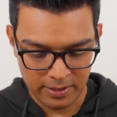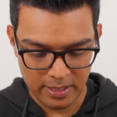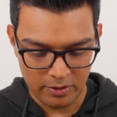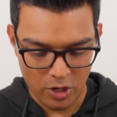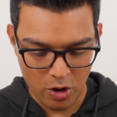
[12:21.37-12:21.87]
Then
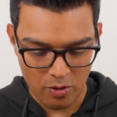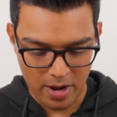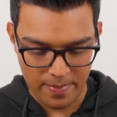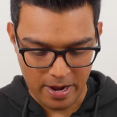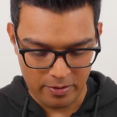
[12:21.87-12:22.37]
I'll go
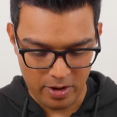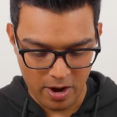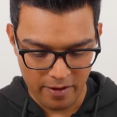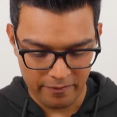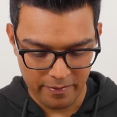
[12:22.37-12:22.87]
about
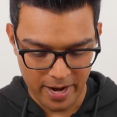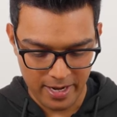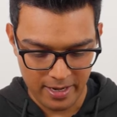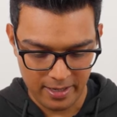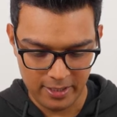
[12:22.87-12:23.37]

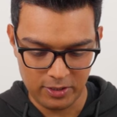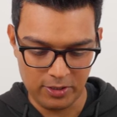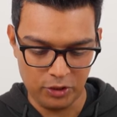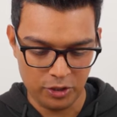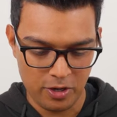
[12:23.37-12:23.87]
halfway into
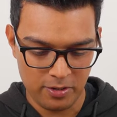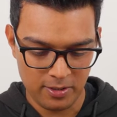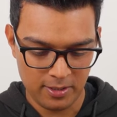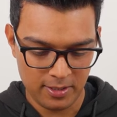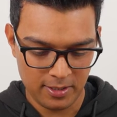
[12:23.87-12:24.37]
the shot
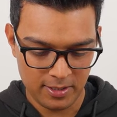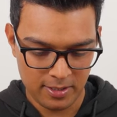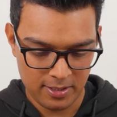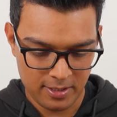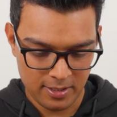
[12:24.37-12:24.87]

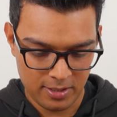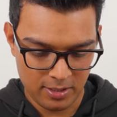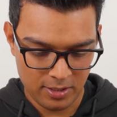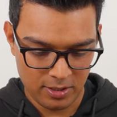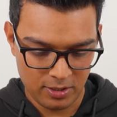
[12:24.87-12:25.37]

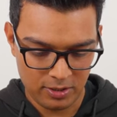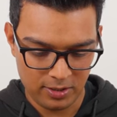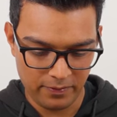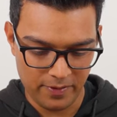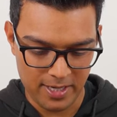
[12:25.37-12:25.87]

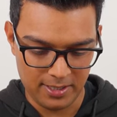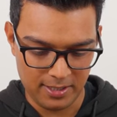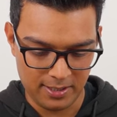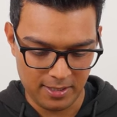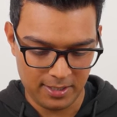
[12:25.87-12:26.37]
to face
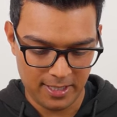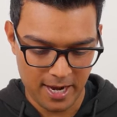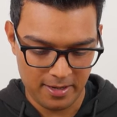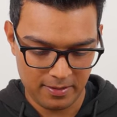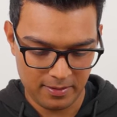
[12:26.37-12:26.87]
the
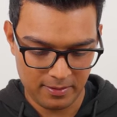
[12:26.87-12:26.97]
sunset.